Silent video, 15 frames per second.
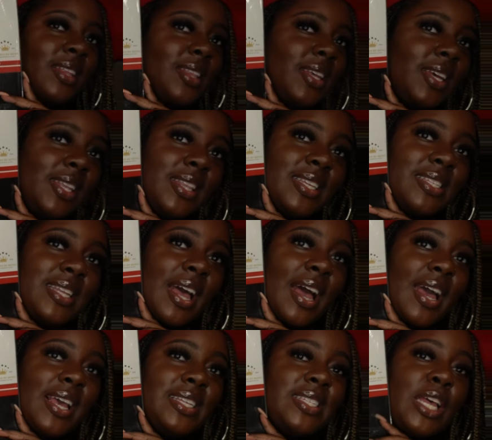Look at the
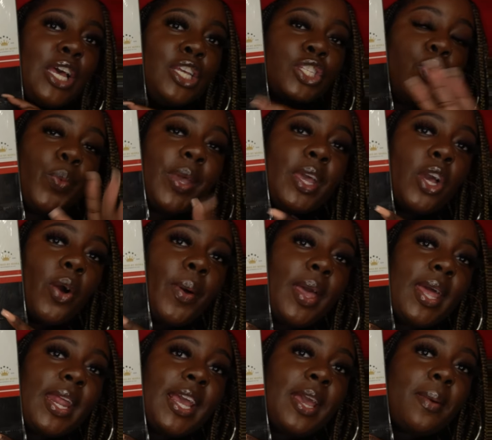size. So we can go
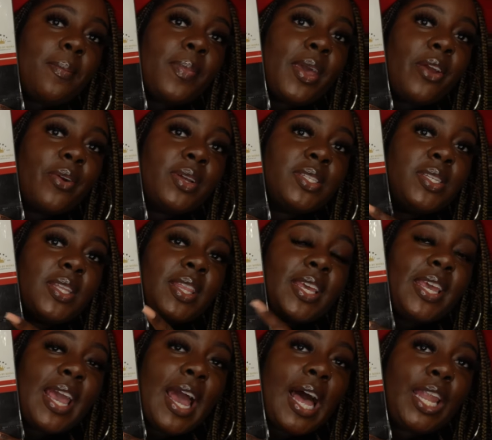ahead and compare it to the
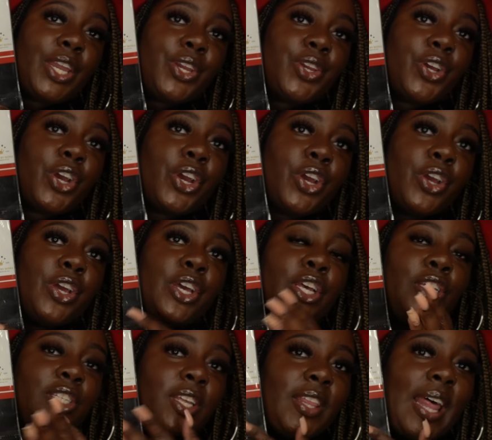calendar
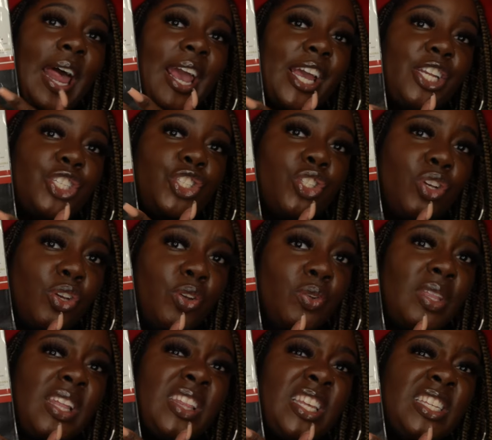so that I can show you
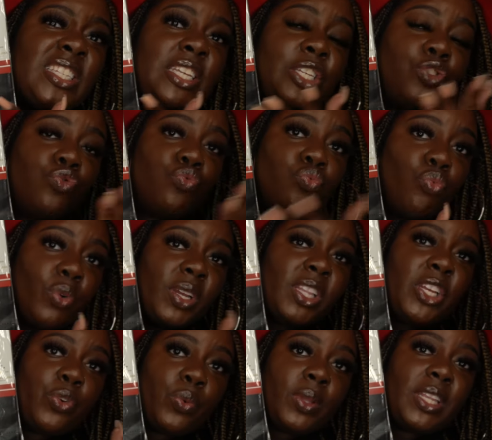that this is
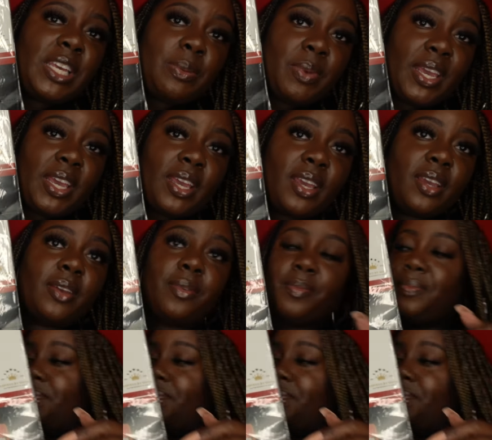really, really big.